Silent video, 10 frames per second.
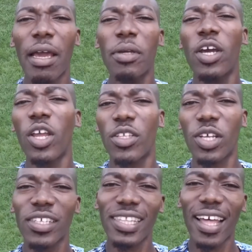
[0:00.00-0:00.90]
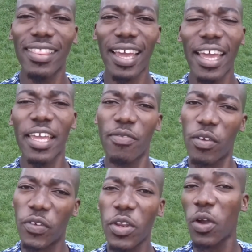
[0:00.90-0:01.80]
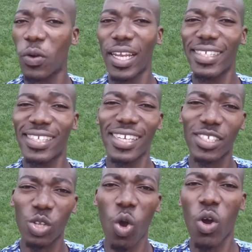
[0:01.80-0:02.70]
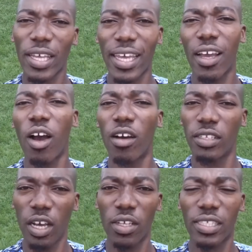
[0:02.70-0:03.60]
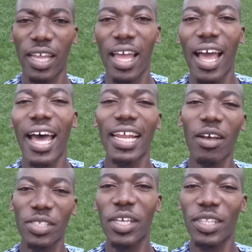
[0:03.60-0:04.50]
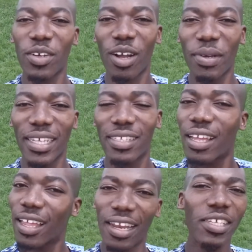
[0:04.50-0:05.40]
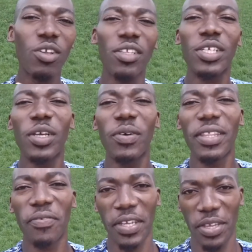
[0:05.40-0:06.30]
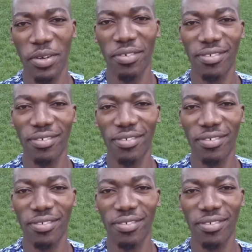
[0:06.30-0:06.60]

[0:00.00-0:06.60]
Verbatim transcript: let me know your thoughts down there if the video quality is okay or not and I'll see you in the comments let's continue with the video